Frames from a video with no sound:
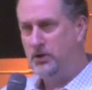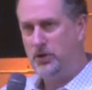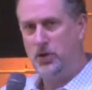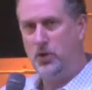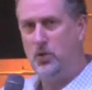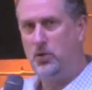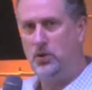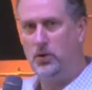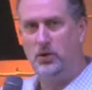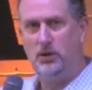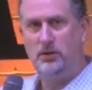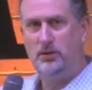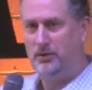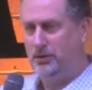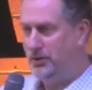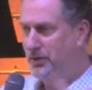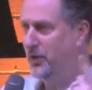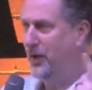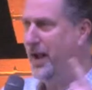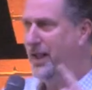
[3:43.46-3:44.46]
Google
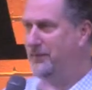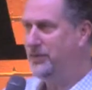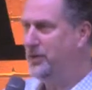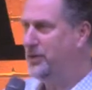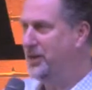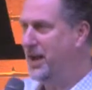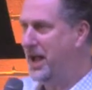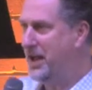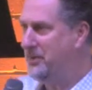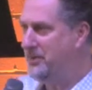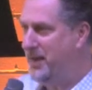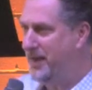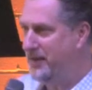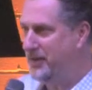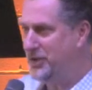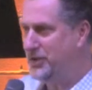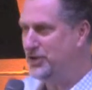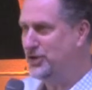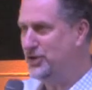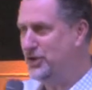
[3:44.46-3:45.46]
Grandview United
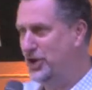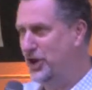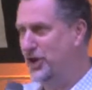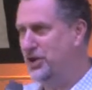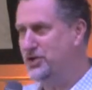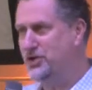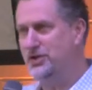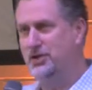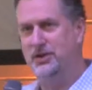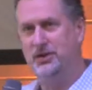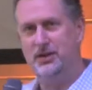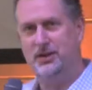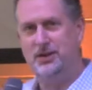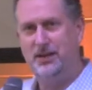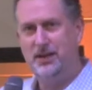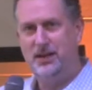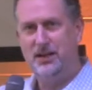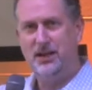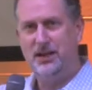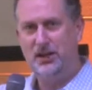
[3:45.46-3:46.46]
Methodist Church,
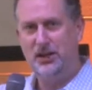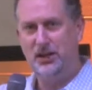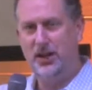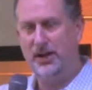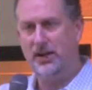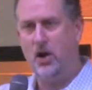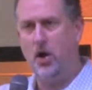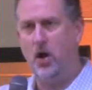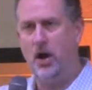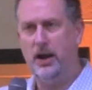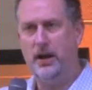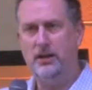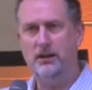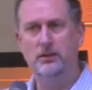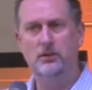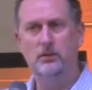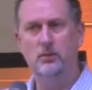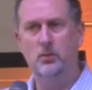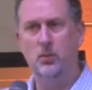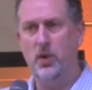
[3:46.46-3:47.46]
click on it.
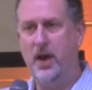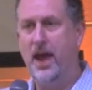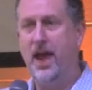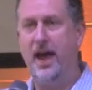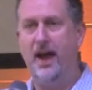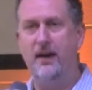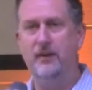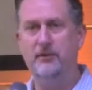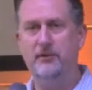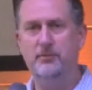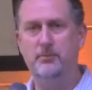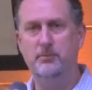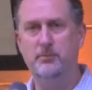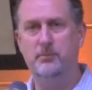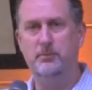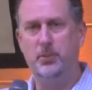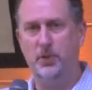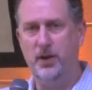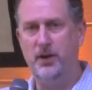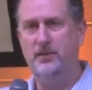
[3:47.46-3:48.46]
We have
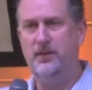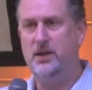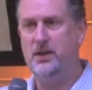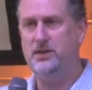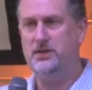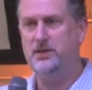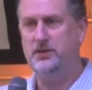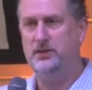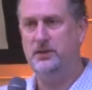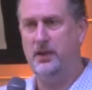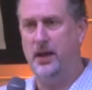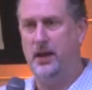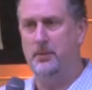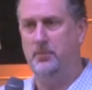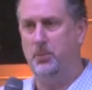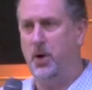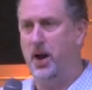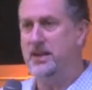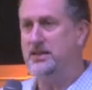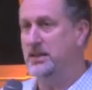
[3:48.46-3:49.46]
previous
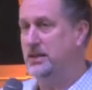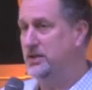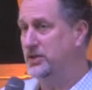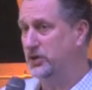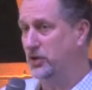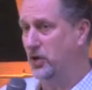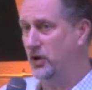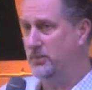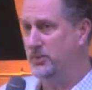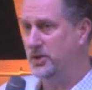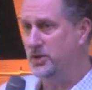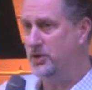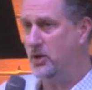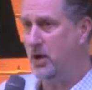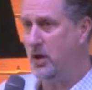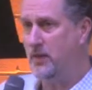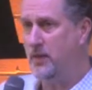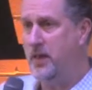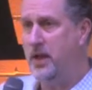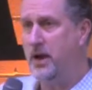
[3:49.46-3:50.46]
and present sermons
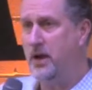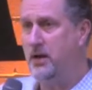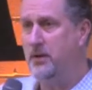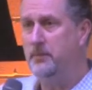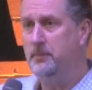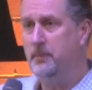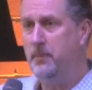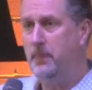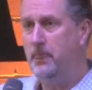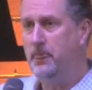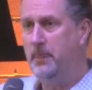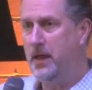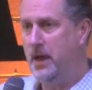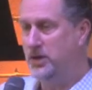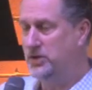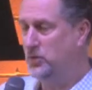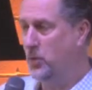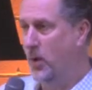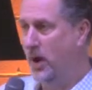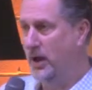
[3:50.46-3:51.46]
on there,
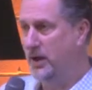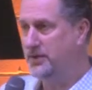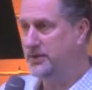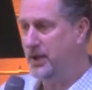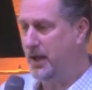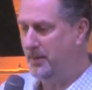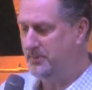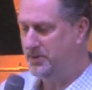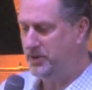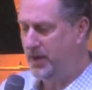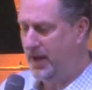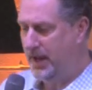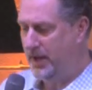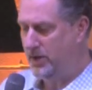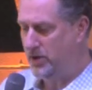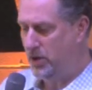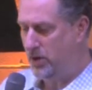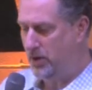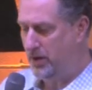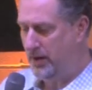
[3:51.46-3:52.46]
as well as
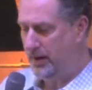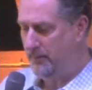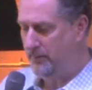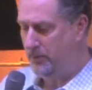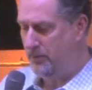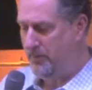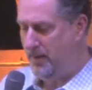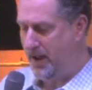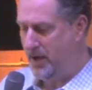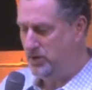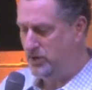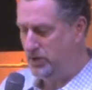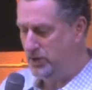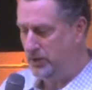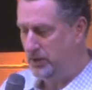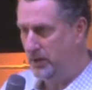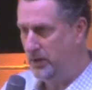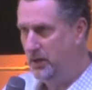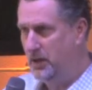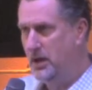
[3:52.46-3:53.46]
up-to-date current
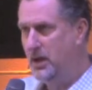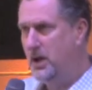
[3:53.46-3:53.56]
information.